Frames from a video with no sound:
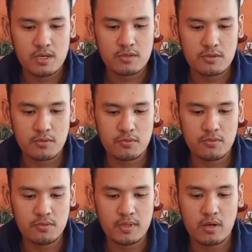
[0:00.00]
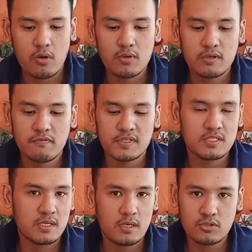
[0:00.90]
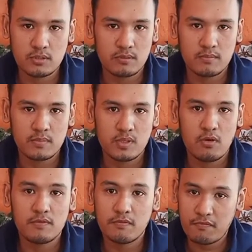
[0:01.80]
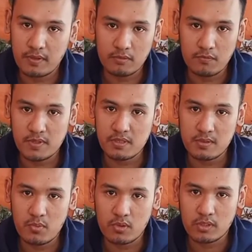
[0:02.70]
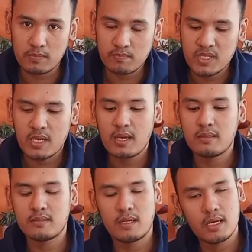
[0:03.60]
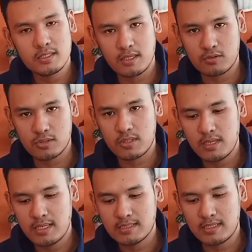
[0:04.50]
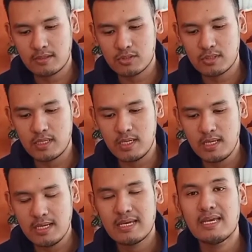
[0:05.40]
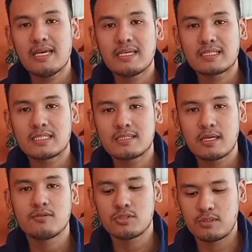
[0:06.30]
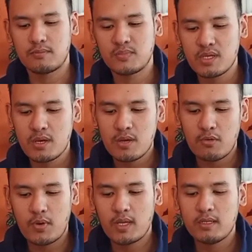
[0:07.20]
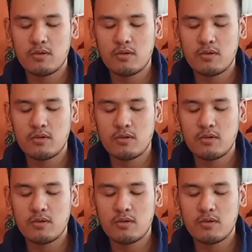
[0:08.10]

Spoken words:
through their own investigation of the field within the book. And then the last section is section D, Extension. Well, it